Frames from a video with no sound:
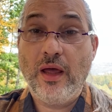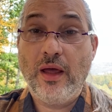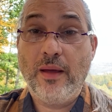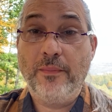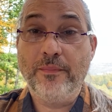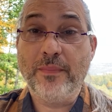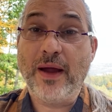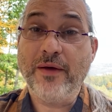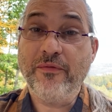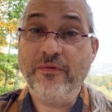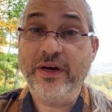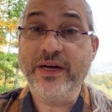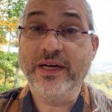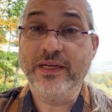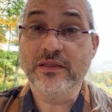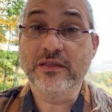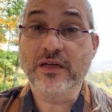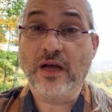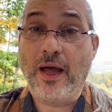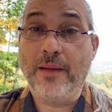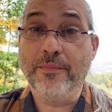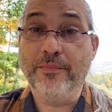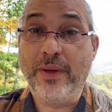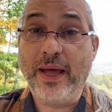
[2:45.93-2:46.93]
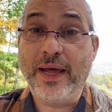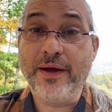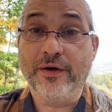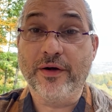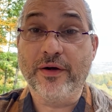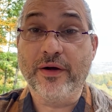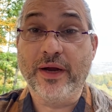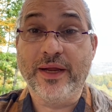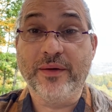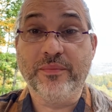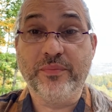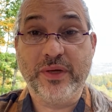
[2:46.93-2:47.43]
my readings got better
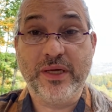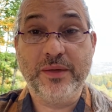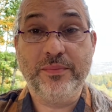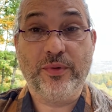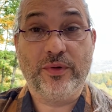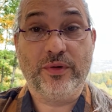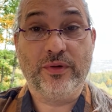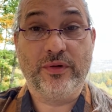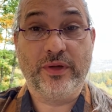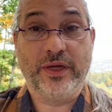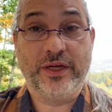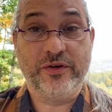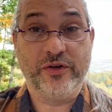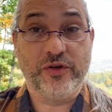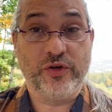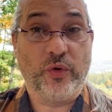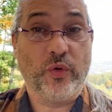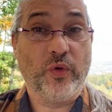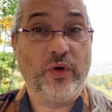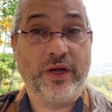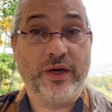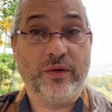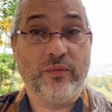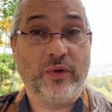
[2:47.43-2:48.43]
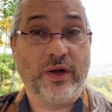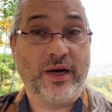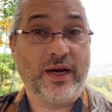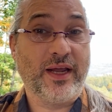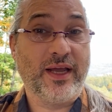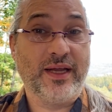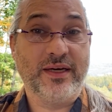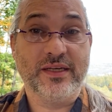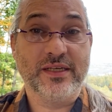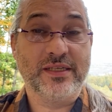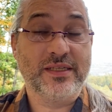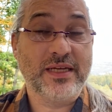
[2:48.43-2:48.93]
and people enjoyed what I
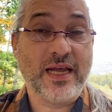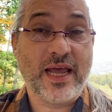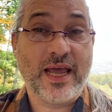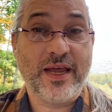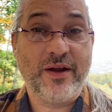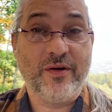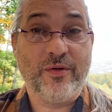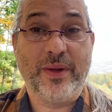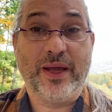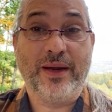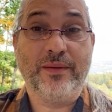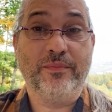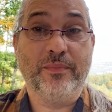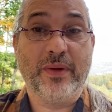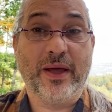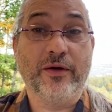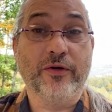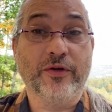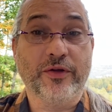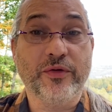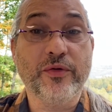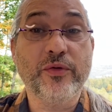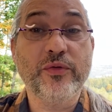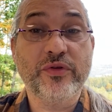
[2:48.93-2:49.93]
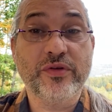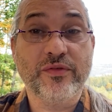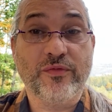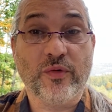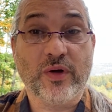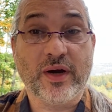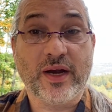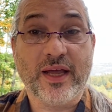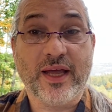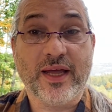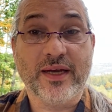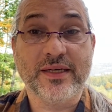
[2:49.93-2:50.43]
had to say or made better use of
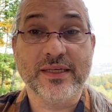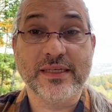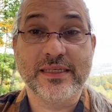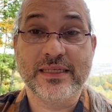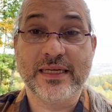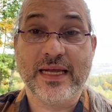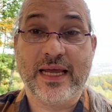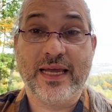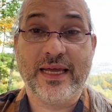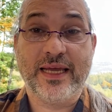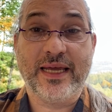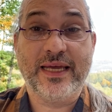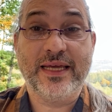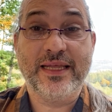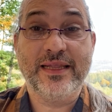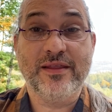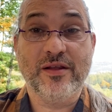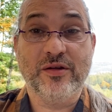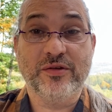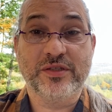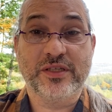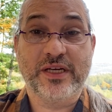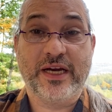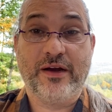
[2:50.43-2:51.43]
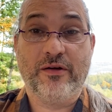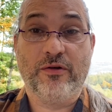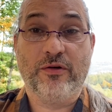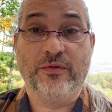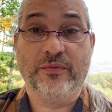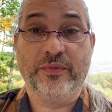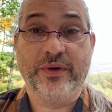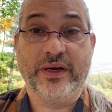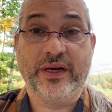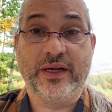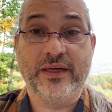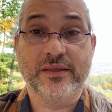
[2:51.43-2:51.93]
what I had to say in those tarot
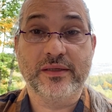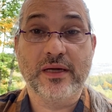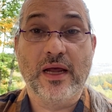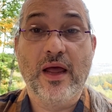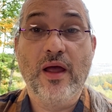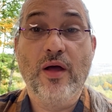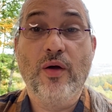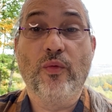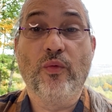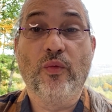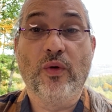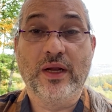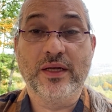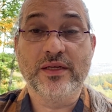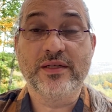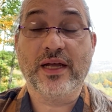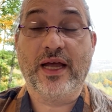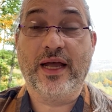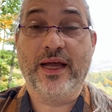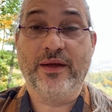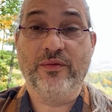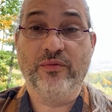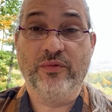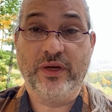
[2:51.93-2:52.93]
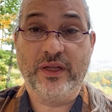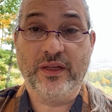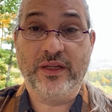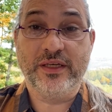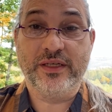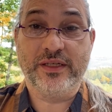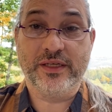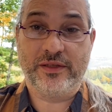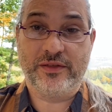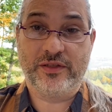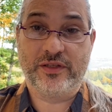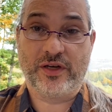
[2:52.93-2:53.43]
readings once I really
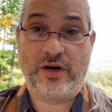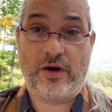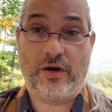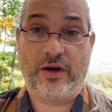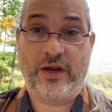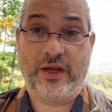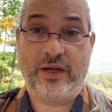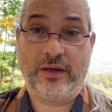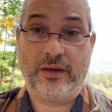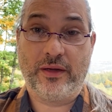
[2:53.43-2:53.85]
did start